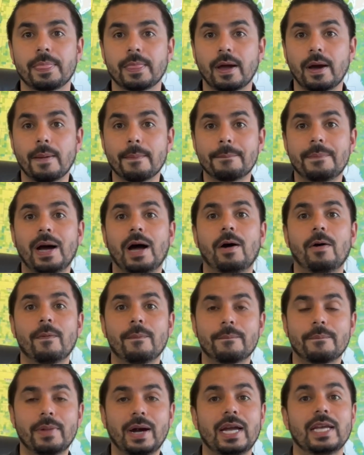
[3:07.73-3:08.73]

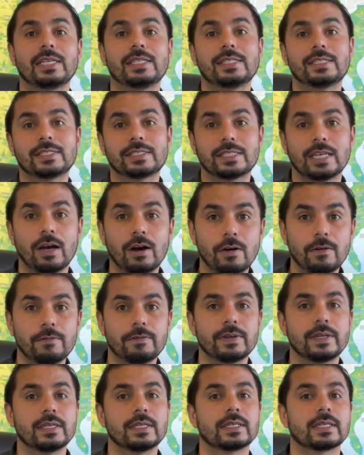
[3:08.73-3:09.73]
about myself
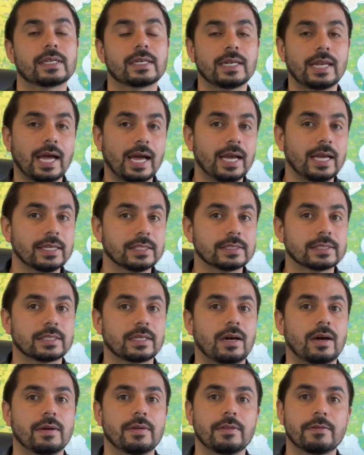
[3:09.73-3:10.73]
in class.
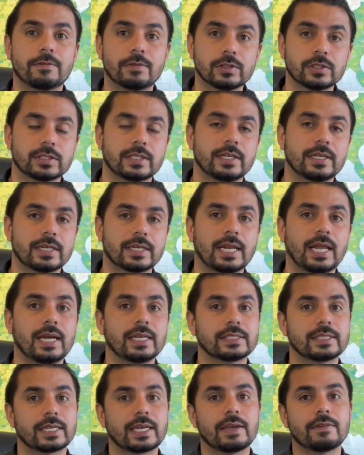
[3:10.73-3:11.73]
On the first day of
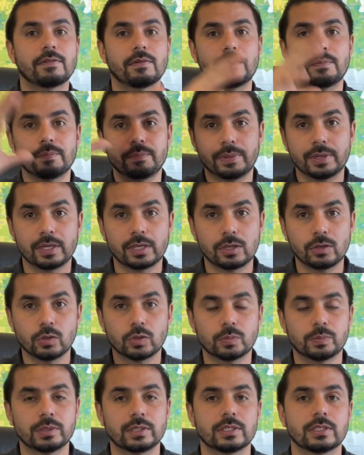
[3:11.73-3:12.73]
class, I gave a big,
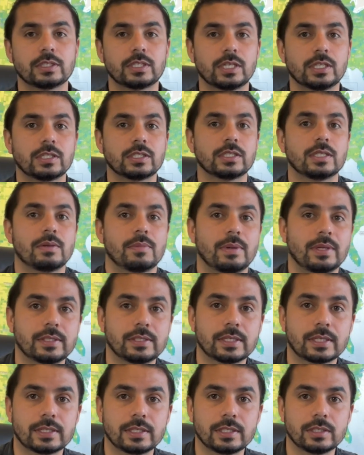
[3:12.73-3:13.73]
huge presentation and
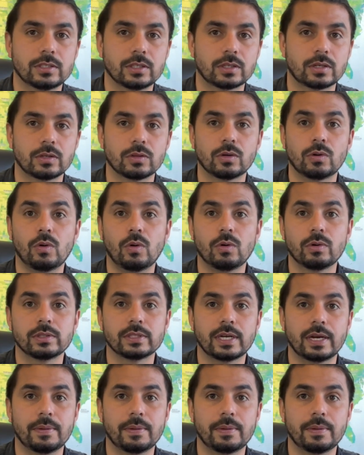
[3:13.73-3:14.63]
basically took the whole entire